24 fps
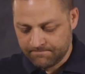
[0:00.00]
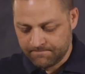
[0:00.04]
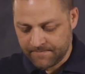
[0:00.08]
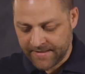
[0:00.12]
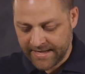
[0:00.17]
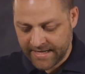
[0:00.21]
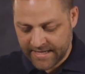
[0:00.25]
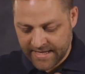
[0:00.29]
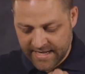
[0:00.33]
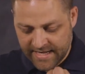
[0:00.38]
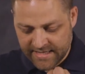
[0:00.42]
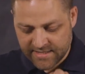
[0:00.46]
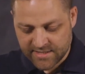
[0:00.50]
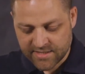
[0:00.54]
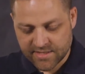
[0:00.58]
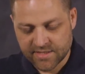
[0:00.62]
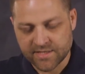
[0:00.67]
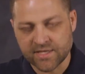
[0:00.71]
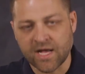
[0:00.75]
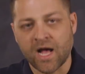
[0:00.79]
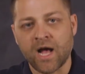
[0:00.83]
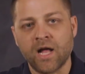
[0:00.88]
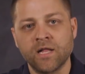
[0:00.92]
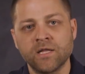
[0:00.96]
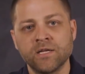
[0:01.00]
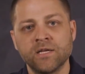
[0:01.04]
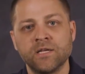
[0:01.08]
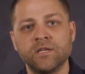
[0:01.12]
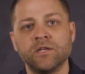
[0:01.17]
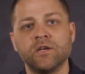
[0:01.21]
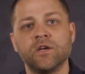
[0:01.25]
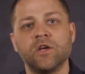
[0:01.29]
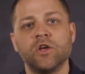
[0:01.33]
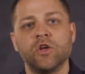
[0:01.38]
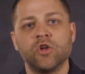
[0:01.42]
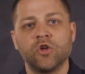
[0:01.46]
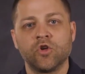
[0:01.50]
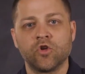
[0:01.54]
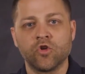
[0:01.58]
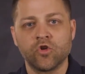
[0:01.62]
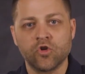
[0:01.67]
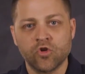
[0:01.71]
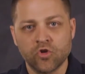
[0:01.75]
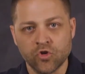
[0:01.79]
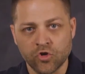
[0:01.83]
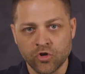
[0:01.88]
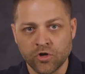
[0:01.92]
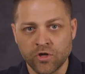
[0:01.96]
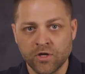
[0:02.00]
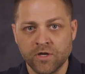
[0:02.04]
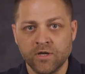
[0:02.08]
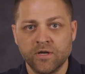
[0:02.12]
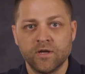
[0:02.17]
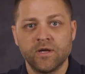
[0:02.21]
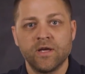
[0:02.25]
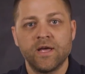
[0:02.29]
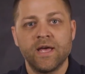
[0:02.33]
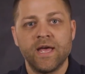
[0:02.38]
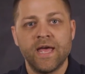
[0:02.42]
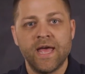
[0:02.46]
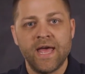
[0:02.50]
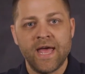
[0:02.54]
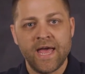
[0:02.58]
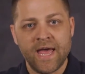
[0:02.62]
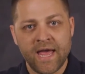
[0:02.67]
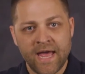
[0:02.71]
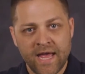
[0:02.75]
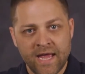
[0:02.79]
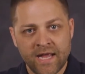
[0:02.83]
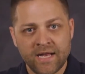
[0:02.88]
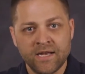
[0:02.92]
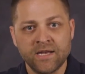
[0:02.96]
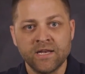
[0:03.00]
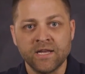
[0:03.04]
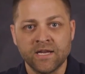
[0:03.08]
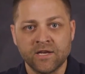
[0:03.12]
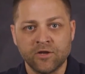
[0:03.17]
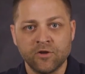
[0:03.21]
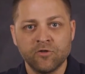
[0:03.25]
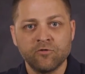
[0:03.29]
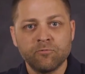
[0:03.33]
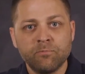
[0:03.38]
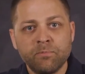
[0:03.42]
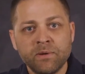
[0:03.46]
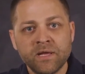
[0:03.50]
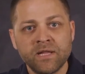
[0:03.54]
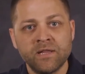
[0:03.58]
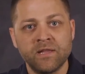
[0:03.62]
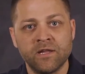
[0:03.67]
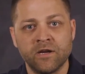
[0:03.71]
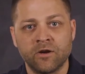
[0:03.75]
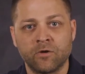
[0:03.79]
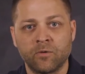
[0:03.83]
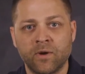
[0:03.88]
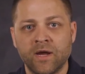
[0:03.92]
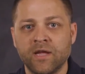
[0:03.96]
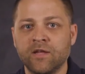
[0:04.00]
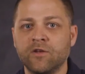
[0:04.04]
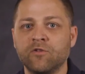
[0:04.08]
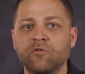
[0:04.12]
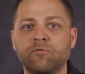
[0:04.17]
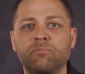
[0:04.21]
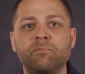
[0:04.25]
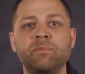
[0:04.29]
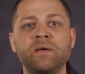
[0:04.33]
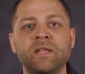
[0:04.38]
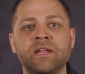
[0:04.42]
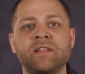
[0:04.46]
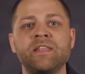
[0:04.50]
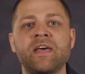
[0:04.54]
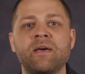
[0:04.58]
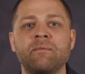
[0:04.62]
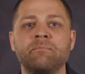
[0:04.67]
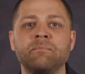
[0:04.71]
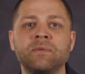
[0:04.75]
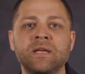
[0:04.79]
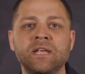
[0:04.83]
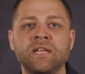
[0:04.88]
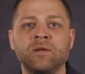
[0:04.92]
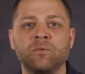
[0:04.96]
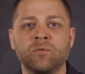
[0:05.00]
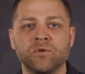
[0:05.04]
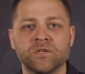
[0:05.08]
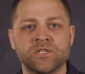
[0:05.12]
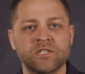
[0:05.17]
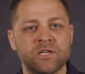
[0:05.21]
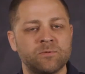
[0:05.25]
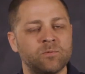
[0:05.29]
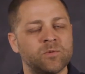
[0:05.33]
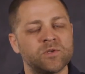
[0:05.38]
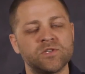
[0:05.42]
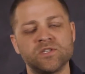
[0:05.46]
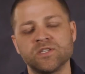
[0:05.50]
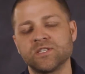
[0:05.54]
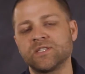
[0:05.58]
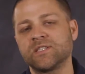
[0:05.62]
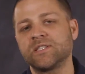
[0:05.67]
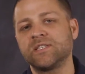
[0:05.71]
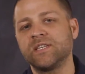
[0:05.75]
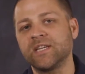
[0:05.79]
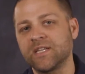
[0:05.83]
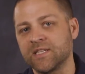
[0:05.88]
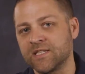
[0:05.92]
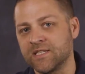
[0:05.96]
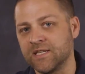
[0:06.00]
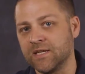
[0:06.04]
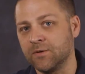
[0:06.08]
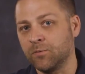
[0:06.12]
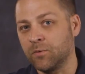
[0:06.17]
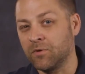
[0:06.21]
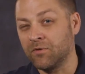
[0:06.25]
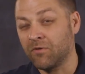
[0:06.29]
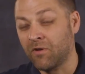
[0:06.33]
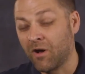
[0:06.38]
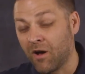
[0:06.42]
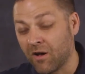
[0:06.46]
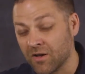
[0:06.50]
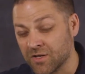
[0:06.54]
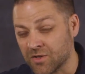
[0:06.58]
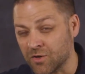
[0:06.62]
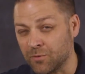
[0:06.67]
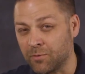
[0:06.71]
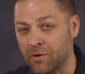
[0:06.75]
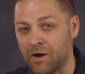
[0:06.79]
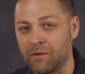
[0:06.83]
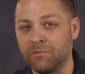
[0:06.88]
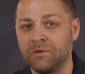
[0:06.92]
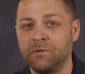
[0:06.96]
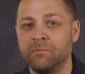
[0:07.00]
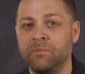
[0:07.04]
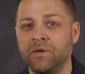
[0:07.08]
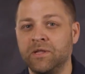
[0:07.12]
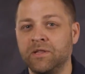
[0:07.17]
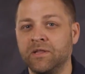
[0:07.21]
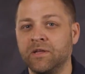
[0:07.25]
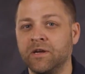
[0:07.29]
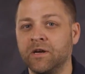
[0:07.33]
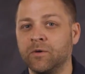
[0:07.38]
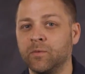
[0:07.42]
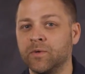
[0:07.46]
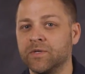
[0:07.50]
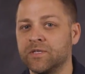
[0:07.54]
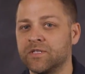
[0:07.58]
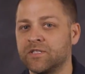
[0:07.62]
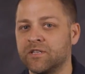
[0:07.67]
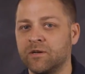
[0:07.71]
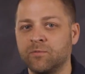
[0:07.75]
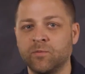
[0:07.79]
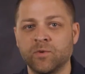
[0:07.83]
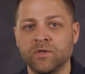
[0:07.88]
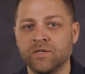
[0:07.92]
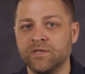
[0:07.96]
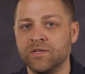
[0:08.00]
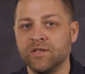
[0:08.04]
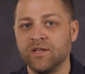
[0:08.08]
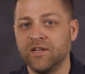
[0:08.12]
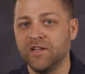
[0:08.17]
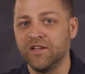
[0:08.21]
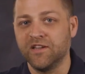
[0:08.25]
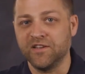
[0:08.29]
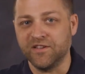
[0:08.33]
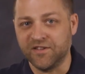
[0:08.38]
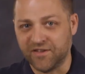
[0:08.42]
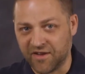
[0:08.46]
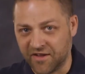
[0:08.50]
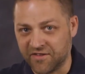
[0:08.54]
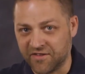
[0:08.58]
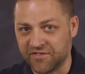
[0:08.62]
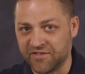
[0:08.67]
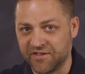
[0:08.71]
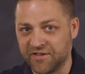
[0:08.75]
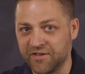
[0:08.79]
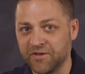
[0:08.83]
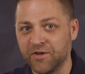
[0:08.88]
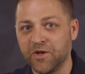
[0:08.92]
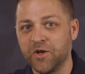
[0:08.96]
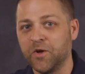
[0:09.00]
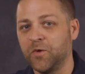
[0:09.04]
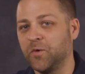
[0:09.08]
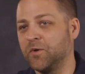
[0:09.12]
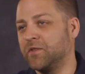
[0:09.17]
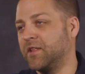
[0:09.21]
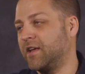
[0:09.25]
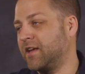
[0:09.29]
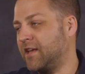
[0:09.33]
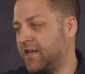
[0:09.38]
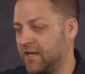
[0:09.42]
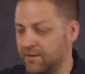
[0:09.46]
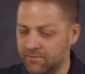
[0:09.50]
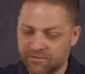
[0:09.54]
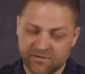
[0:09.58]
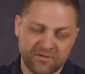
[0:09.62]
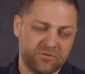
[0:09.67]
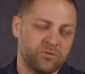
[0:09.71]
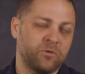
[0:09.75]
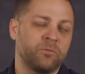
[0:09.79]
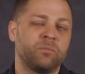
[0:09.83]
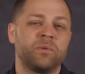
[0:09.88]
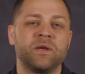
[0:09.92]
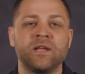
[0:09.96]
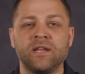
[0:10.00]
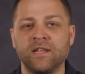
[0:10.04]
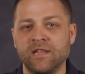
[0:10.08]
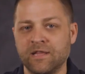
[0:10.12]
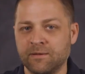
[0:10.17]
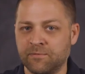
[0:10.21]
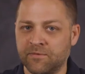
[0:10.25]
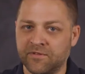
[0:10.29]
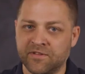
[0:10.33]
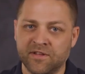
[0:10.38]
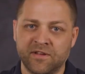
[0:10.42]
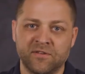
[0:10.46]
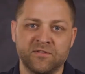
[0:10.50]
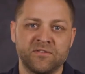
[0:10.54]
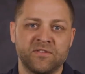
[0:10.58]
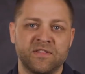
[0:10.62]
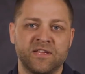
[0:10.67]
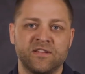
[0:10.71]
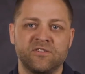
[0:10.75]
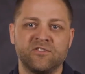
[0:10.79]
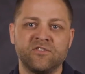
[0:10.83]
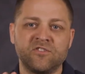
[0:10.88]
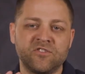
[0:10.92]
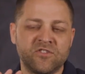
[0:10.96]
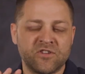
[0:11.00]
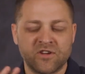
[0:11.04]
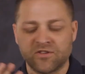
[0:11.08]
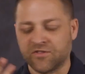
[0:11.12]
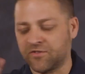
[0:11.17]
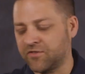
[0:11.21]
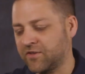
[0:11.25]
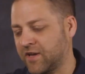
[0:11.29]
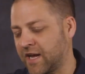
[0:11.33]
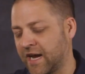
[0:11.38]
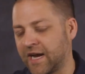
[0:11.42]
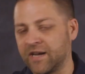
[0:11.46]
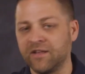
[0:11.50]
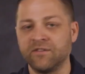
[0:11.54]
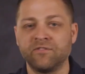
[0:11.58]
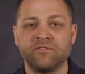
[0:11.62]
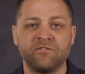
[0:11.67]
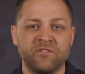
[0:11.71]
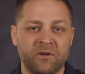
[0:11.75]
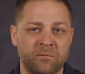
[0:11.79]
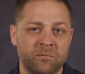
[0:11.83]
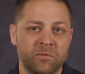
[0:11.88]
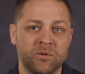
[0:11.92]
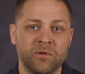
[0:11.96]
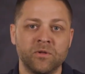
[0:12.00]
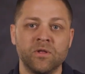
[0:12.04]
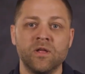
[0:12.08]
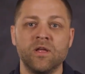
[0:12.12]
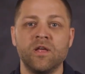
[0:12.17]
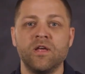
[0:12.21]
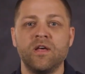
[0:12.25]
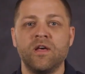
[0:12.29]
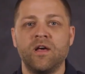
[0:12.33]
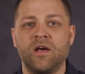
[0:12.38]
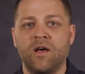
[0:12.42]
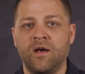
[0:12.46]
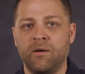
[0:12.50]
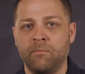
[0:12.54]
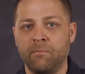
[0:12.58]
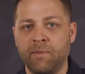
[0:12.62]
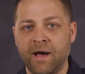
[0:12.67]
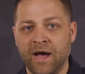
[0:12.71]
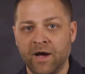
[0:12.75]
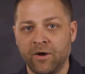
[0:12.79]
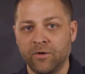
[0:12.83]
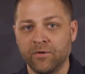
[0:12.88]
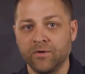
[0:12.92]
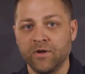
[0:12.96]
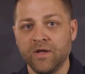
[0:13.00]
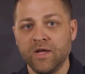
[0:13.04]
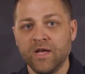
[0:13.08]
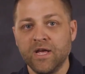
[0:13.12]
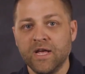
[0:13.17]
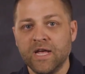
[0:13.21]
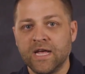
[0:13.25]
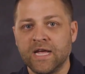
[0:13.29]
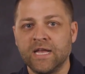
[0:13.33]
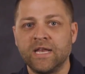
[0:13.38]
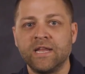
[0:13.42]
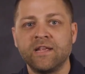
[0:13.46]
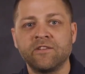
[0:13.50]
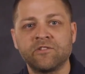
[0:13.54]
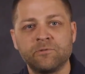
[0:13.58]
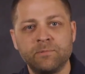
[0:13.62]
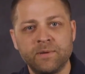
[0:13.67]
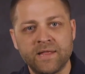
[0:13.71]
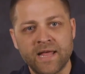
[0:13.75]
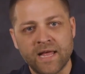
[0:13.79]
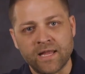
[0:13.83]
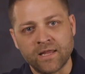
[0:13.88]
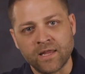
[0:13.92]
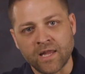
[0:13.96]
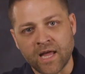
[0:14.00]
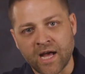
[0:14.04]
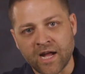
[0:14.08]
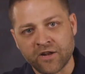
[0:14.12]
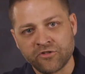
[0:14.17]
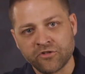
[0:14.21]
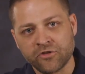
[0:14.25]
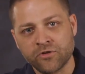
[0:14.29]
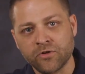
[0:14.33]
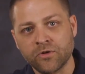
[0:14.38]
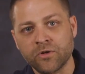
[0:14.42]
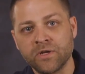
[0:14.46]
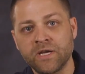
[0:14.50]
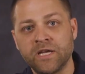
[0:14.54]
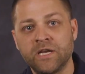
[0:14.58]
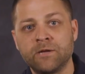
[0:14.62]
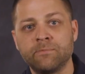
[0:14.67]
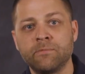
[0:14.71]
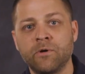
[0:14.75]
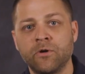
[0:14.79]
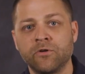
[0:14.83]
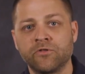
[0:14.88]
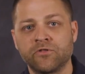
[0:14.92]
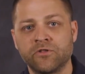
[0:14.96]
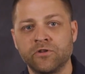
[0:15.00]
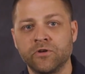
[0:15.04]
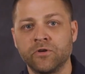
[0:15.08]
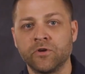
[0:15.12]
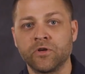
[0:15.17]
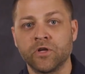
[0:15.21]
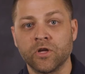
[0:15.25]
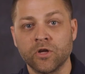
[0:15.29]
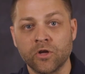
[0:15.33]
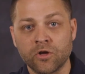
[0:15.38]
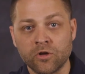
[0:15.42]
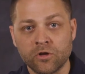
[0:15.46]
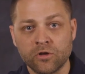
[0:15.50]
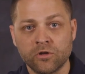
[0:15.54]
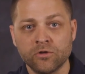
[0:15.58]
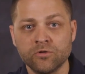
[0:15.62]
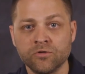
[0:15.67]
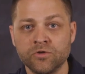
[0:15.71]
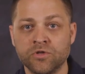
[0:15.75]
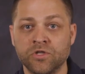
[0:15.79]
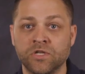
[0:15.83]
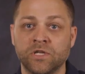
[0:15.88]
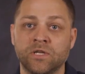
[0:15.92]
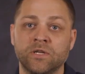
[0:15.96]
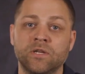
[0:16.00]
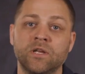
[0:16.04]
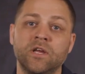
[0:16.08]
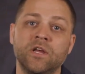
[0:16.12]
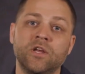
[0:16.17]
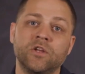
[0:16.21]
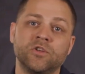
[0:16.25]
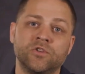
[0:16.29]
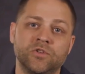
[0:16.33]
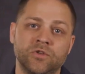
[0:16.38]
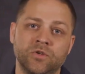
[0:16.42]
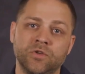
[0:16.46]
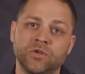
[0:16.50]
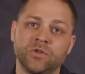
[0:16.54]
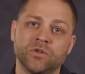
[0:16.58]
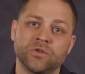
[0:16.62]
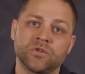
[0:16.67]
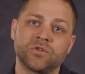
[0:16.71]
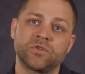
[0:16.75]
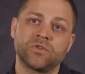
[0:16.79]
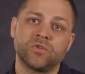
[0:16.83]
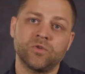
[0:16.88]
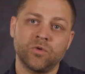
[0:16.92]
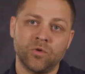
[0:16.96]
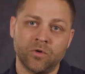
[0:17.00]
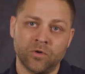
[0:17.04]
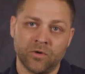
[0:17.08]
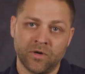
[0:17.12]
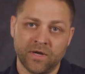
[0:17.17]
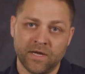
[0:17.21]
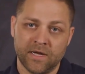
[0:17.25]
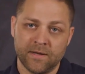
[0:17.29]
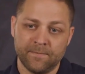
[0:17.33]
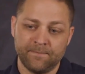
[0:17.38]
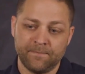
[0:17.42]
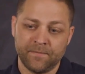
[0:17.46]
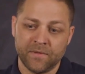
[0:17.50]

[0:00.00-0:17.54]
like a solid, good ending. You've been there, right? You've been in that meeting where someone just sticks it. And we've also probably been there when someone doesn't, when they keep just repeating themselves and they just kind of fumble about. It needs to be that logical and emotional conclusion to your story.